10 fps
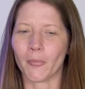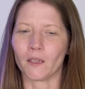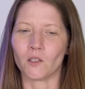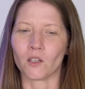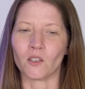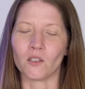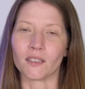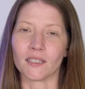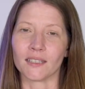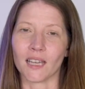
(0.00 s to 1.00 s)
You can
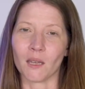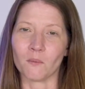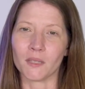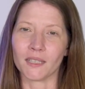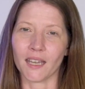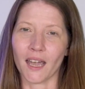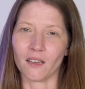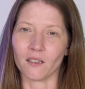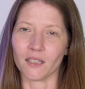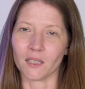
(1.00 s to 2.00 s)
use the same
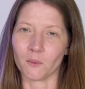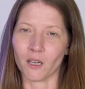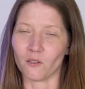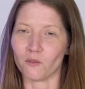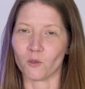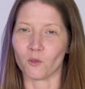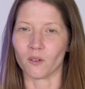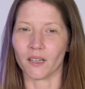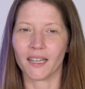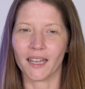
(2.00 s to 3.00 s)
scale as well
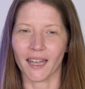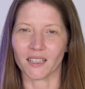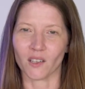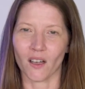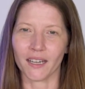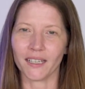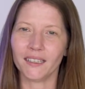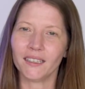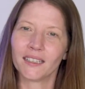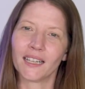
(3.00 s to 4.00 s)
for
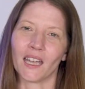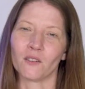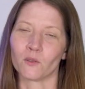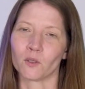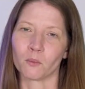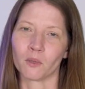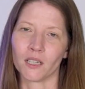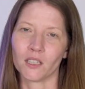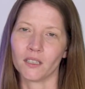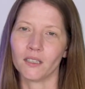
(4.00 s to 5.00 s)
anxiety and for
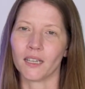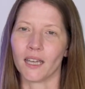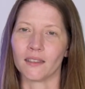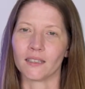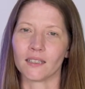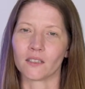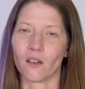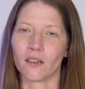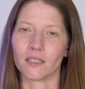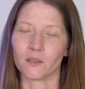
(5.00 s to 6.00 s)
depression, and this is
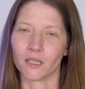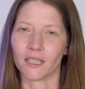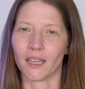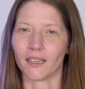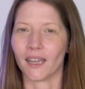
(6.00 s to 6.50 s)
going to again